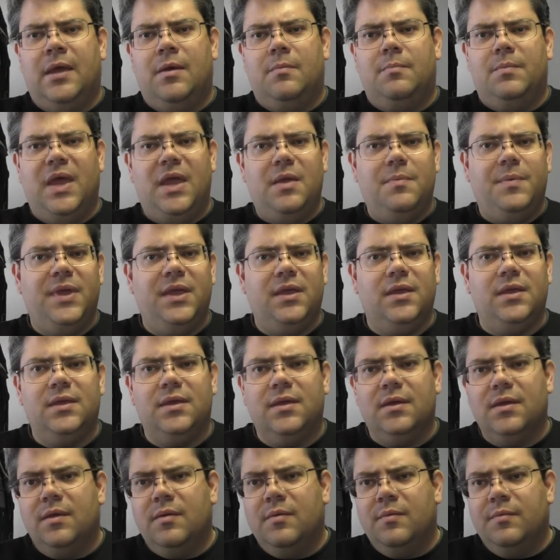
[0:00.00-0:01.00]

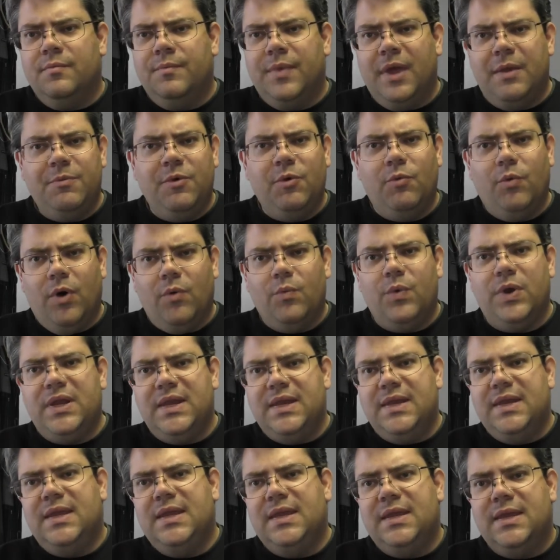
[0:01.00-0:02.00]
maybe maybe what we
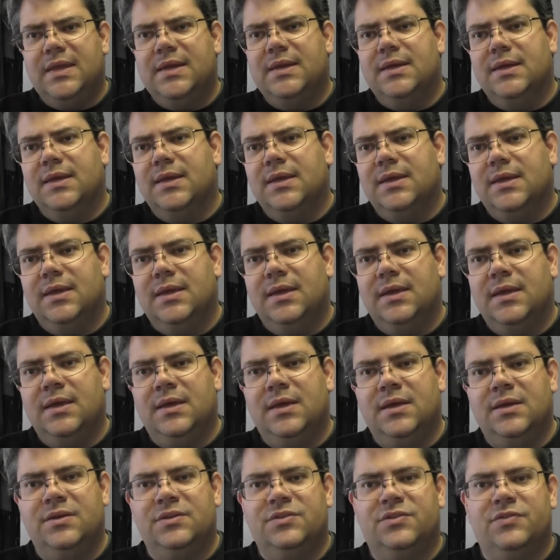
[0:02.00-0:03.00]
need
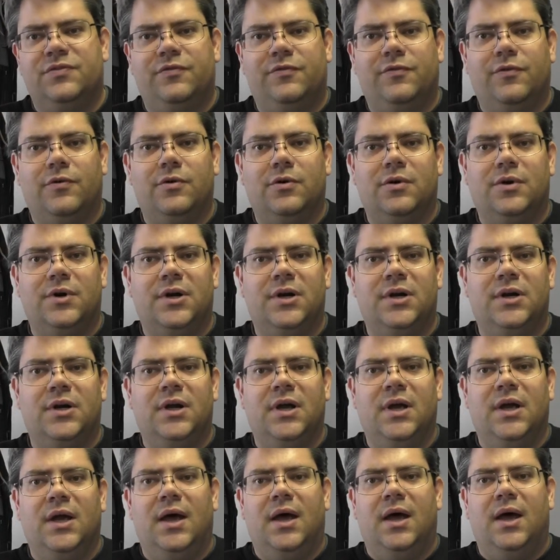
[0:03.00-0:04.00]
is for
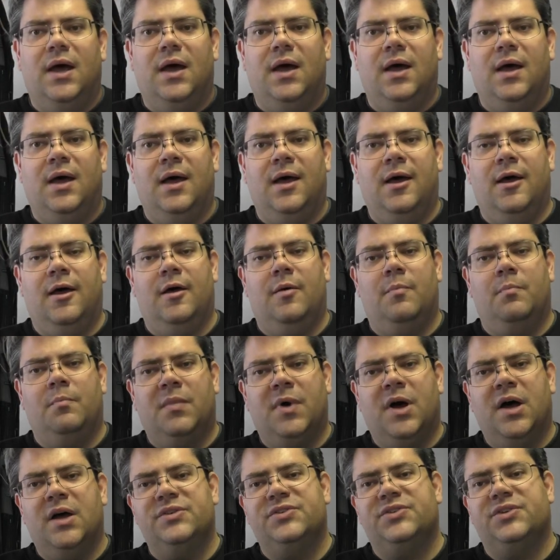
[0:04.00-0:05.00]
uh,
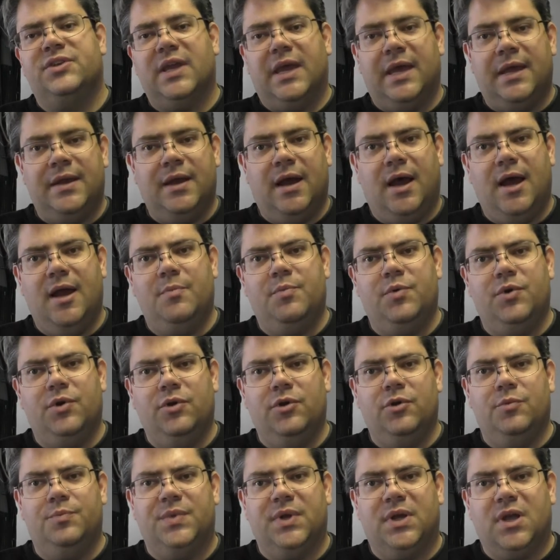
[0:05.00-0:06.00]
Musk and
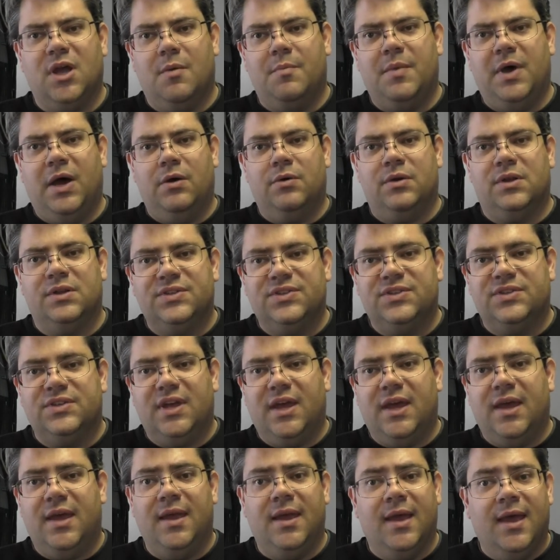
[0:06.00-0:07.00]
Hyperloop to come out and
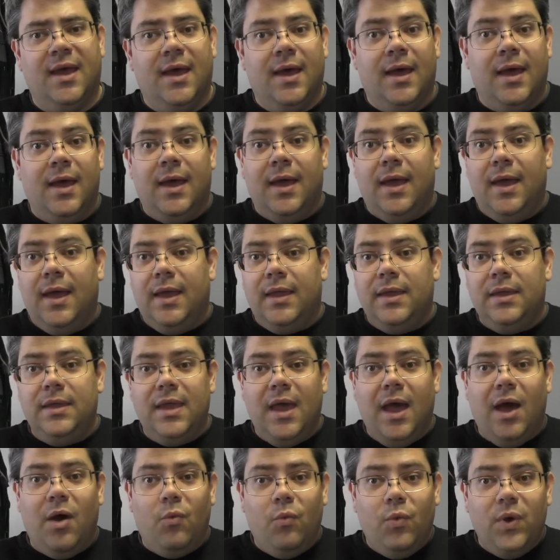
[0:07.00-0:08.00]
say,
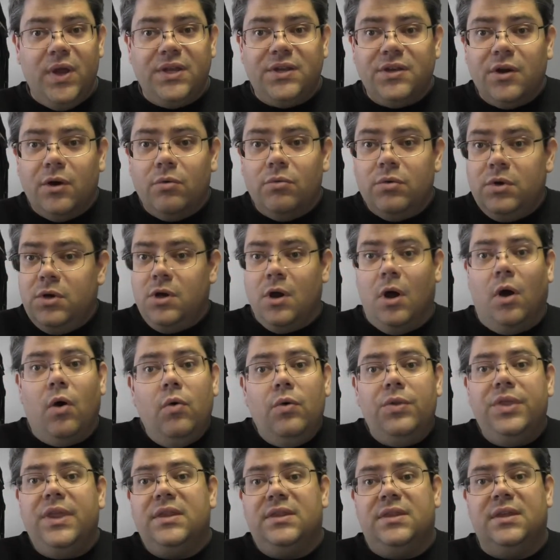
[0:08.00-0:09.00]
yeah, we don't
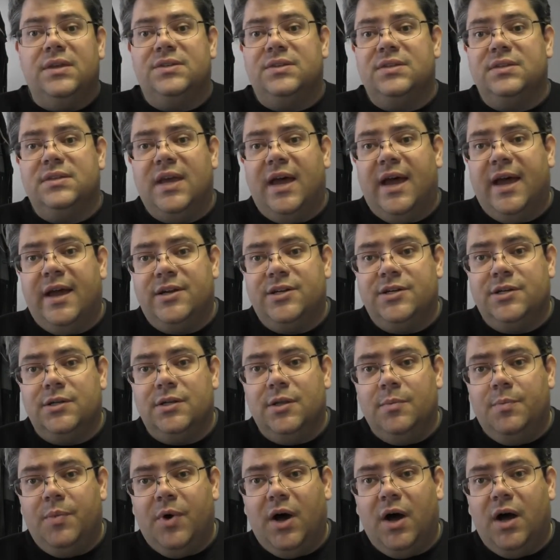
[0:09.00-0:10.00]
know that this is
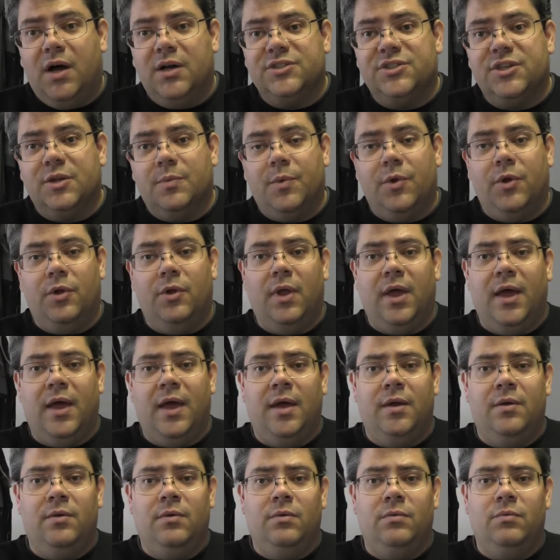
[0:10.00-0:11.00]
actually possible,
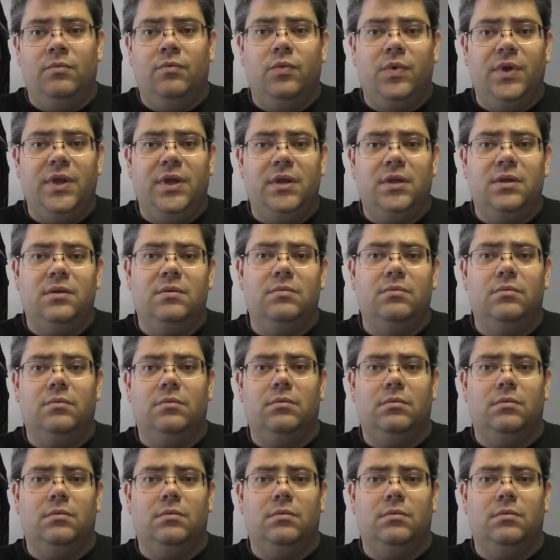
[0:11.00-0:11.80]
and we